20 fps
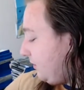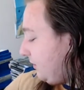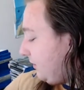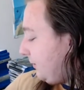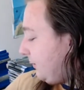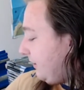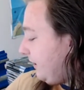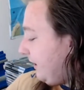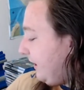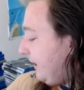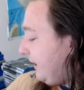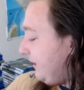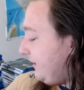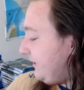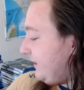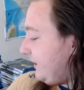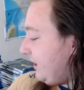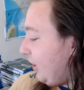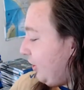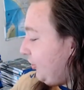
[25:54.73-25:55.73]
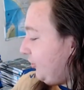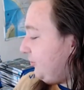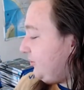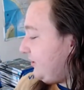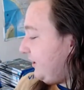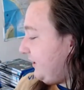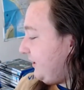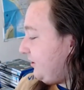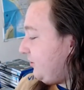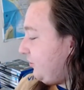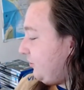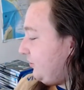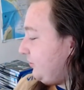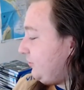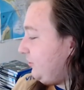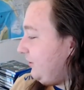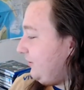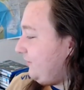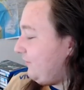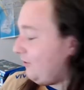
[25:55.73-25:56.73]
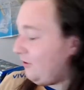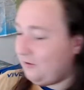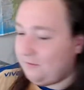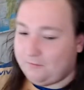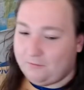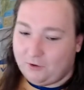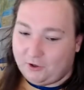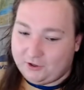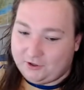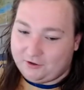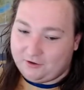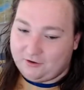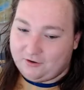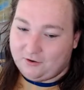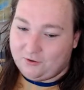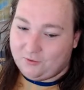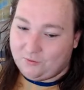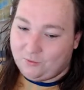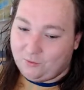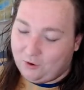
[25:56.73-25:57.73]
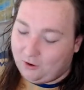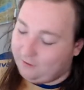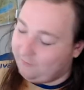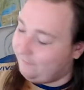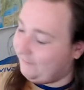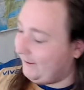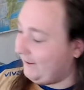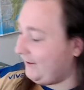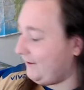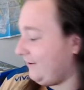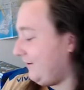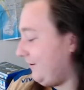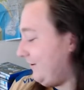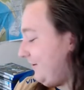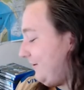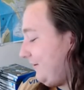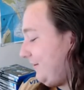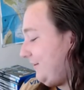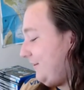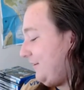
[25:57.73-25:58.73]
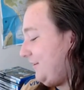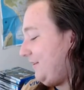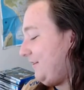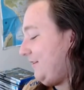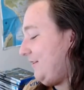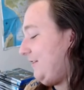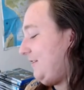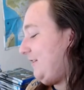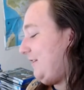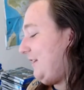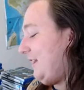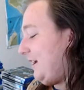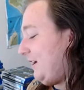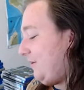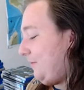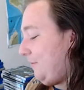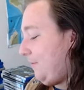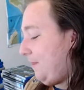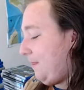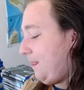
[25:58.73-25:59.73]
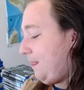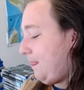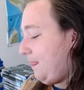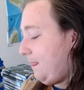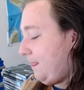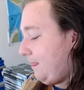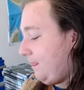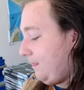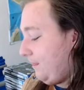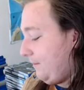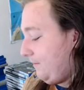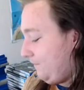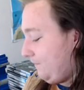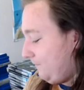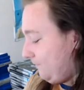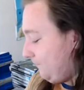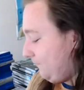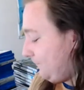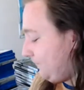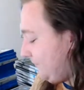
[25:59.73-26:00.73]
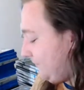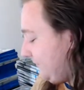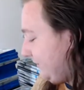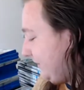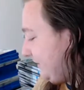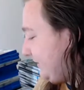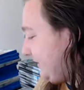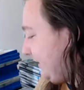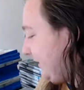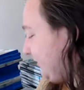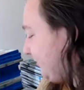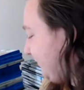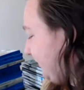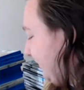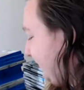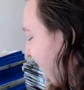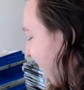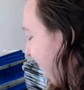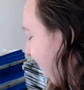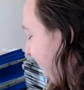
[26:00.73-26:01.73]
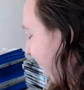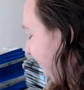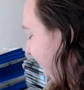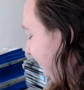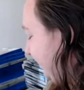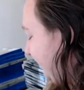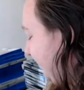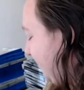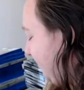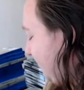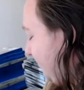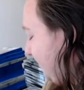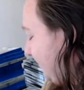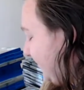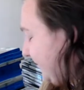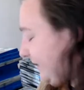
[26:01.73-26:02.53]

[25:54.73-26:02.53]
and the OG Call of Duty 4 Modern Warfare. Now, let's actually keep that there. I want to keep